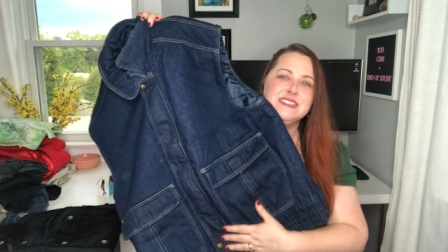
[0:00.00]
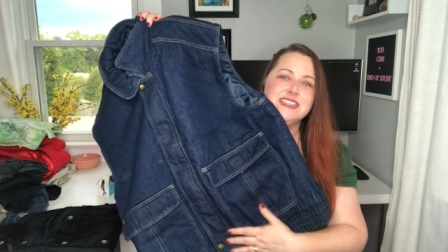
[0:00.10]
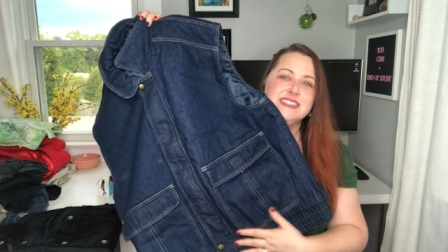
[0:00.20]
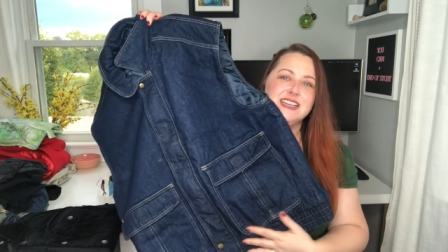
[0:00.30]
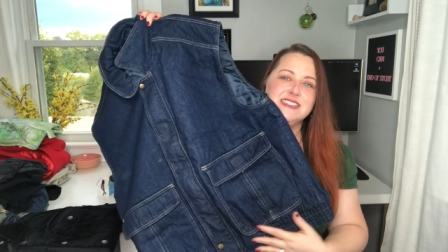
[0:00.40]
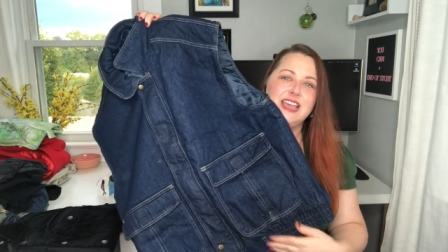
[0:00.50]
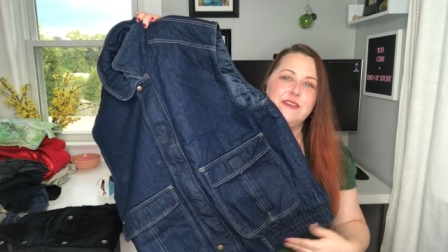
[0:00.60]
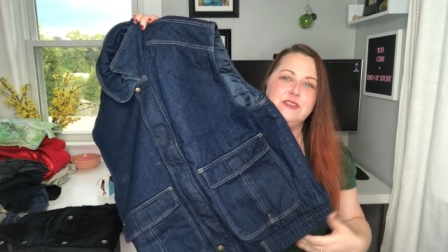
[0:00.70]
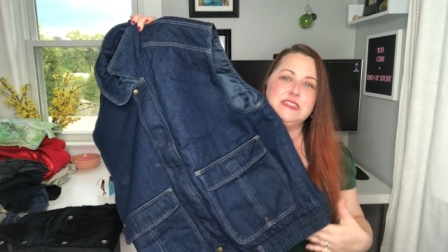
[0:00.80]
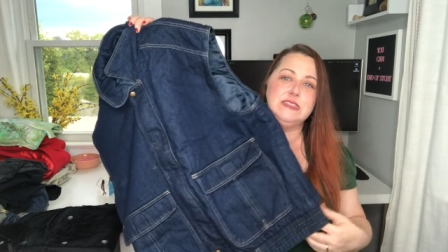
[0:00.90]
It does
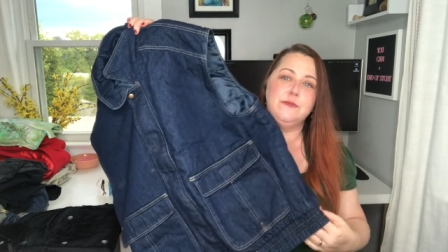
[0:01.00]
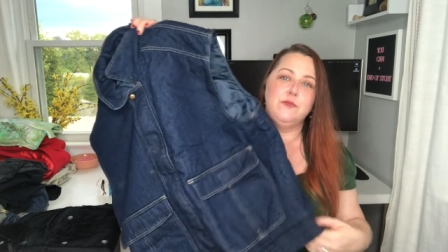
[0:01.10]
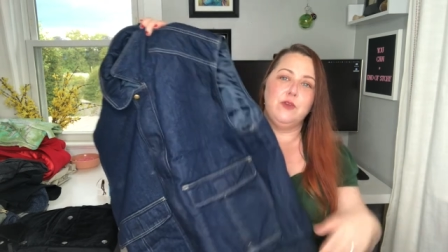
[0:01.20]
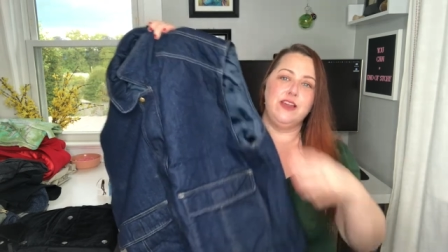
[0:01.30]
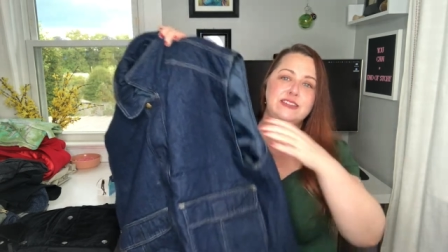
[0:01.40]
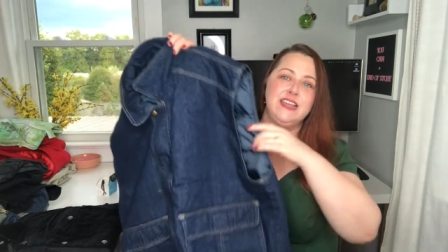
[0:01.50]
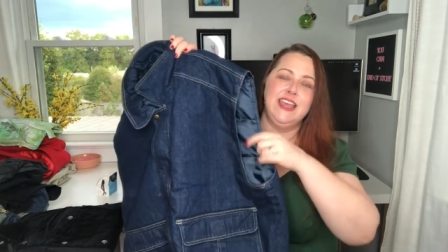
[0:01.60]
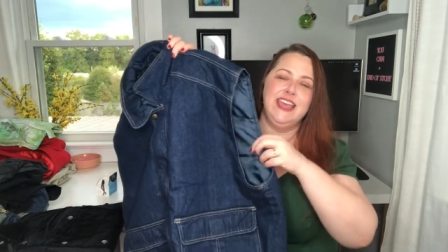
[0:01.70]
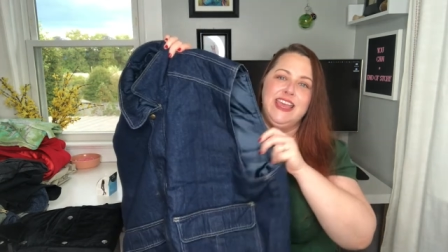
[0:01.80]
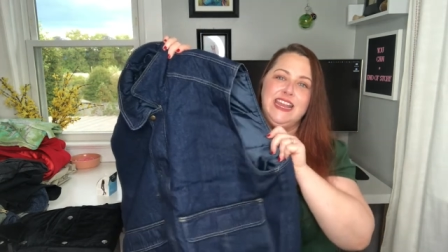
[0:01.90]
have the zip front,
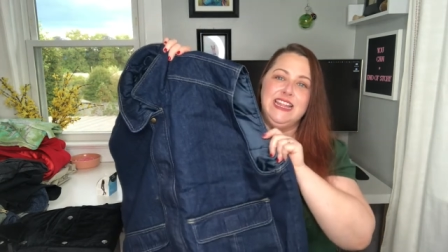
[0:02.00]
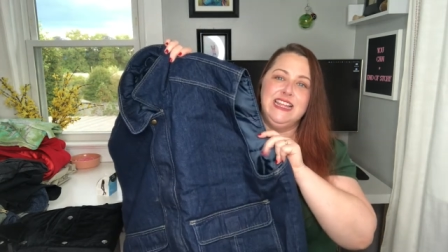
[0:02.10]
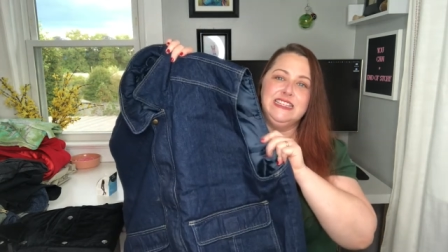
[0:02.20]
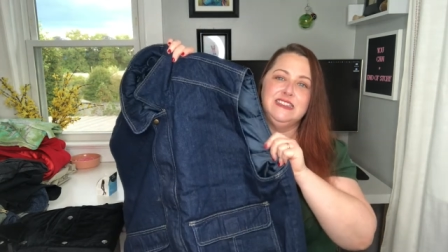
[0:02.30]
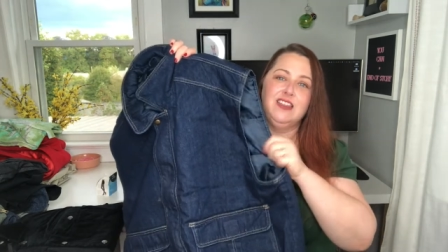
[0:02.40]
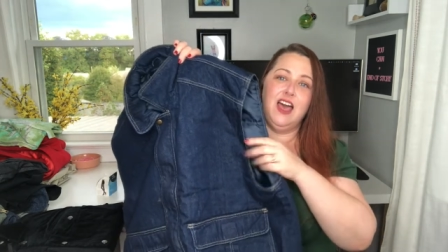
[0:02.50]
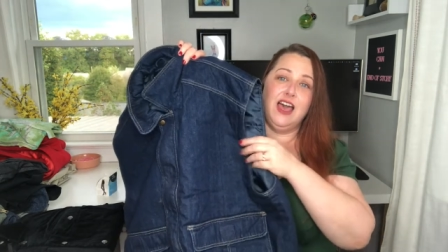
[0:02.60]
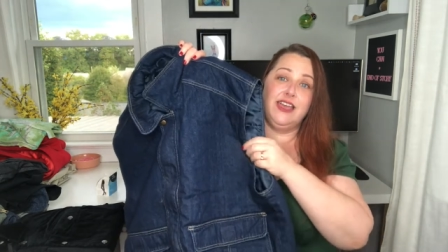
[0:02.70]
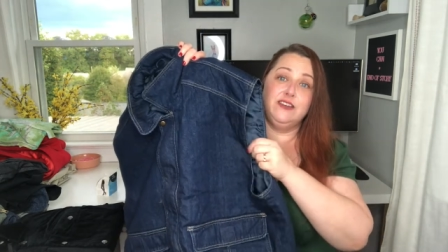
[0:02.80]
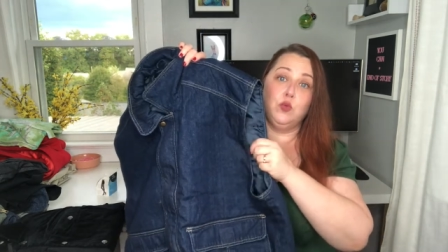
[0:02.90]
and it is lined